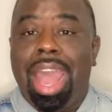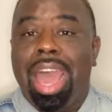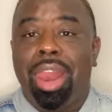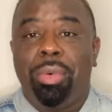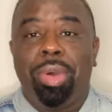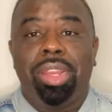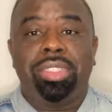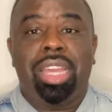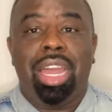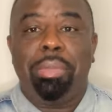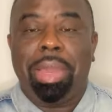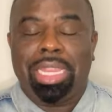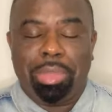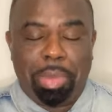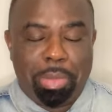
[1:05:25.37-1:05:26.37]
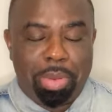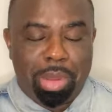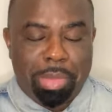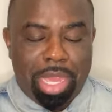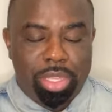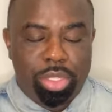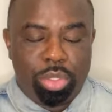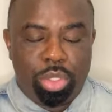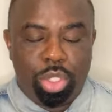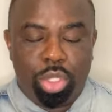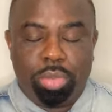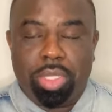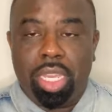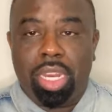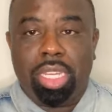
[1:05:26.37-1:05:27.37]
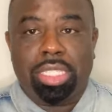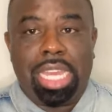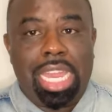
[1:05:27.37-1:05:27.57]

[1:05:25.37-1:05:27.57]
don't want to talk about the people on my YouTube channel because